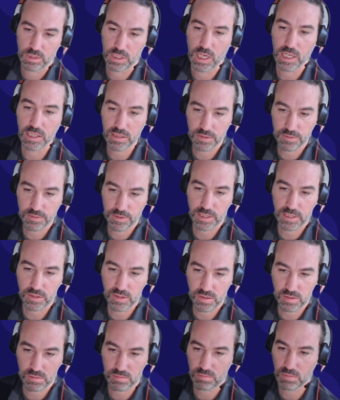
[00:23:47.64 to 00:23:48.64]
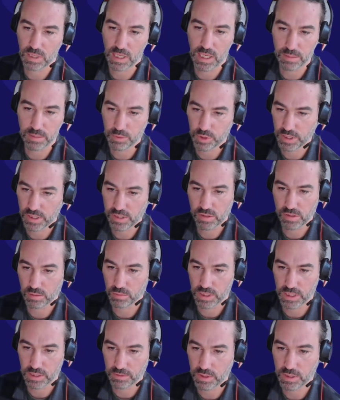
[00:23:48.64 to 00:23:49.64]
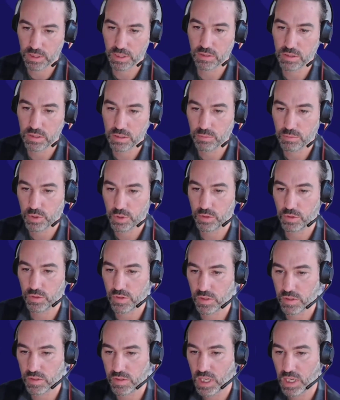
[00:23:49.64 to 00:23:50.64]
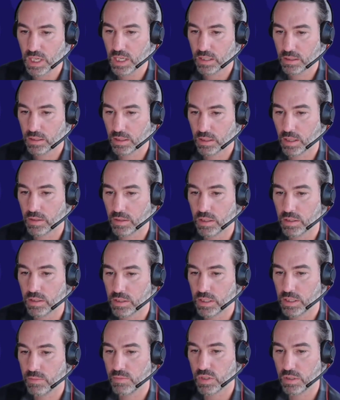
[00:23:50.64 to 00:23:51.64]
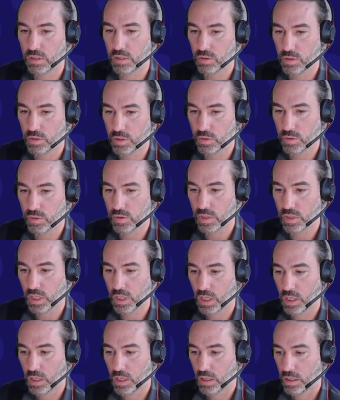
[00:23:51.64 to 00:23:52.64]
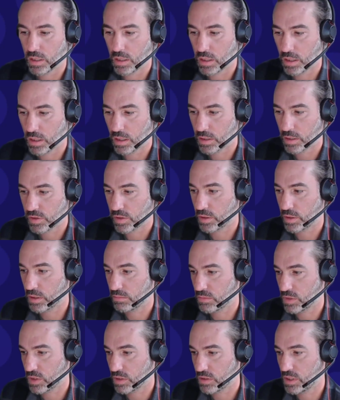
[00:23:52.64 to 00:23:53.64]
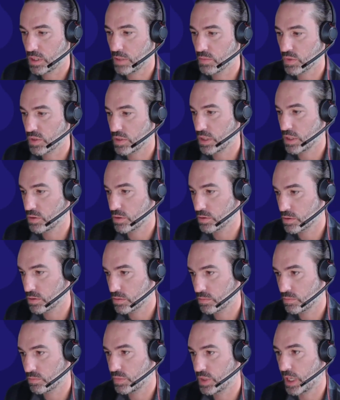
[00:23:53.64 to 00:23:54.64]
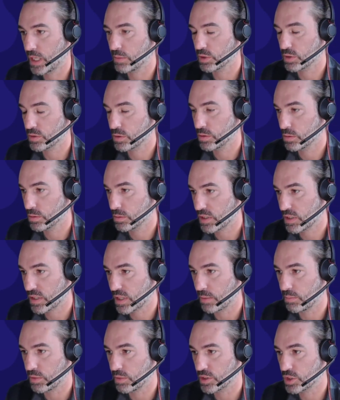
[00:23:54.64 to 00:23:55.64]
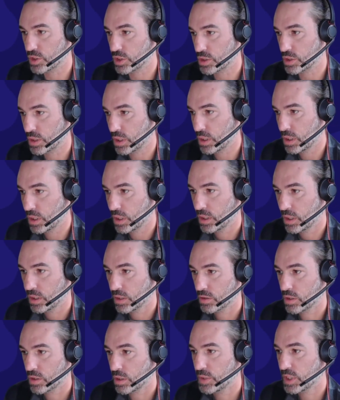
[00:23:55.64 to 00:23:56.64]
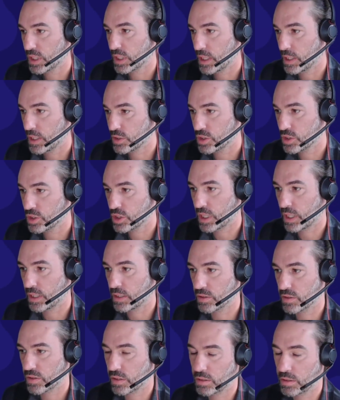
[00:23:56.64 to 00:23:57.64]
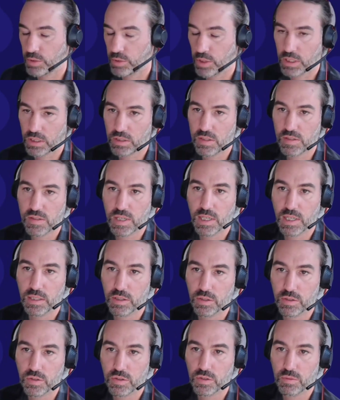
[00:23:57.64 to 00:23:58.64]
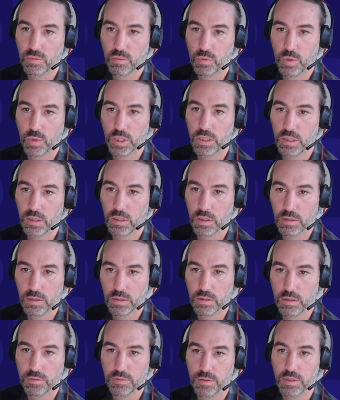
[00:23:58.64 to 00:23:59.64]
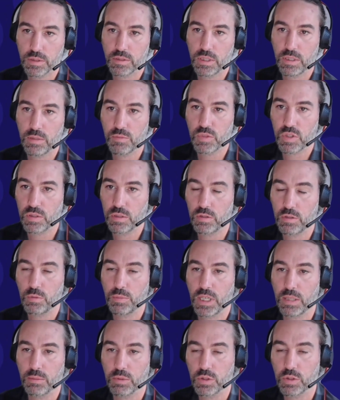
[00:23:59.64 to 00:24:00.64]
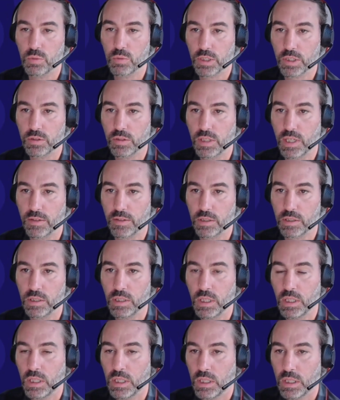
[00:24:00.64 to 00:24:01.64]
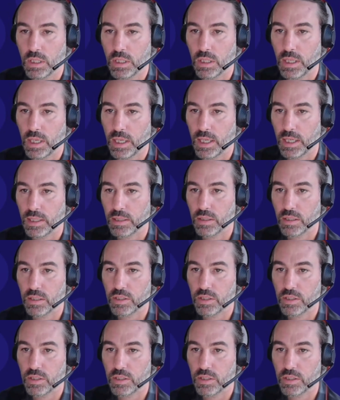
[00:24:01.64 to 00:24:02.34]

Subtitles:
artifacts, libraries, or whatever that team produces that other teams need to use, so that the teams need to be able to establish communication channels, and the product designers working on the different teams need to be able to work together and